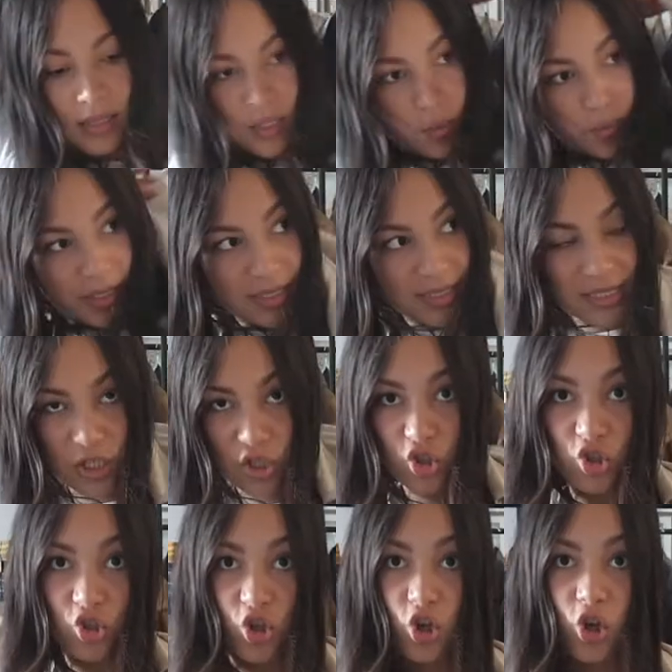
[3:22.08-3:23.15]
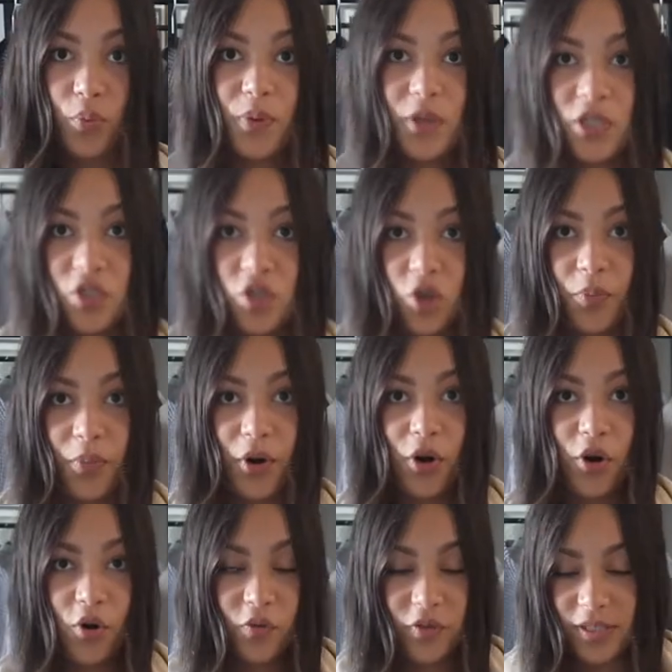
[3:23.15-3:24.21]
so it's super, super
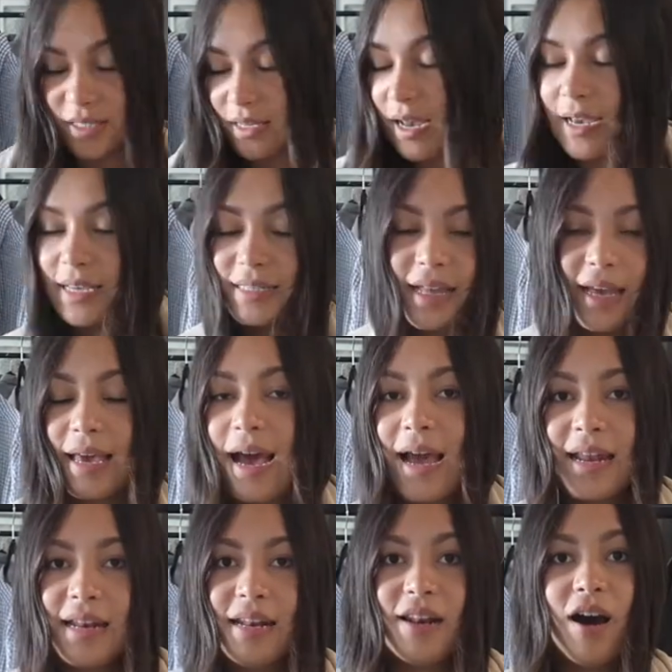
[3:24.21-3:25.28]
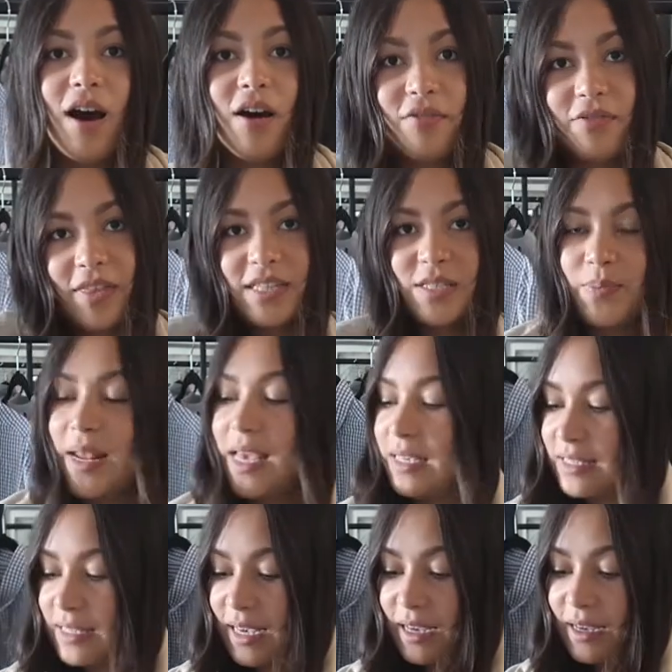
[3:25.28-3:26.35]
oversized. Like, I love this
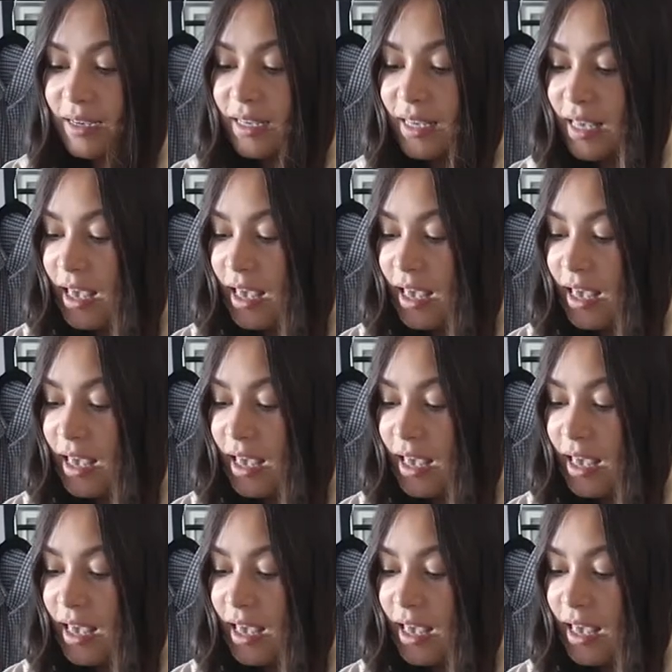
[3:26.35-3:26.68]
blazer.